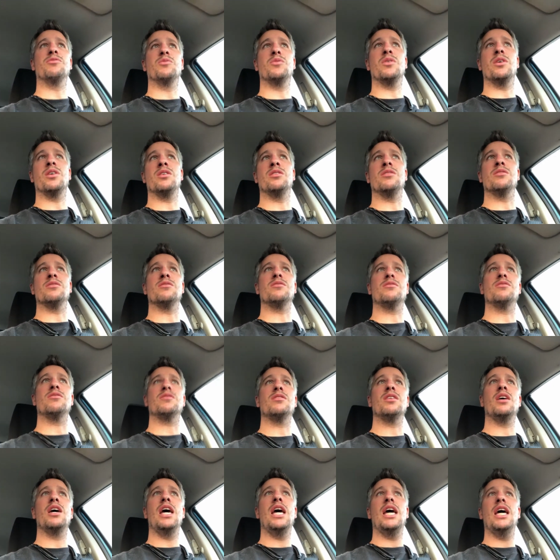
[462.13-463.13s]
ones.
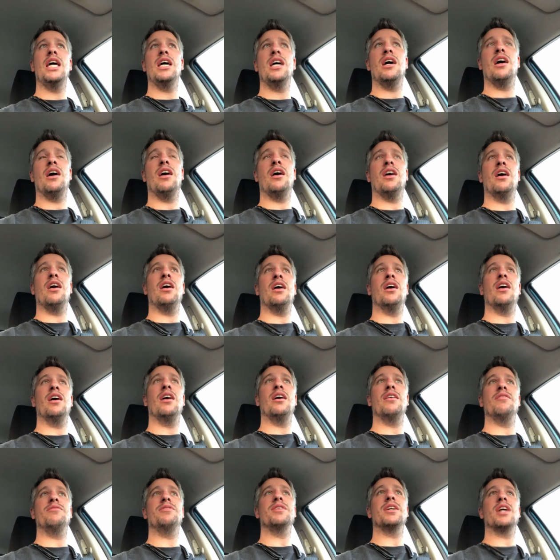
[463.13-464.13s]

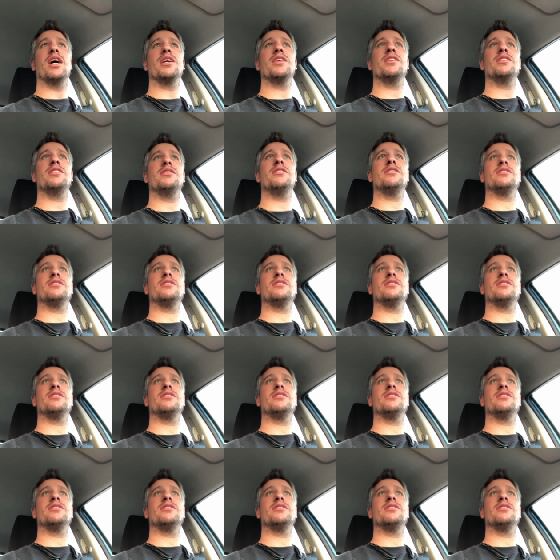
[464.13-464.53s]
Uh, if you got,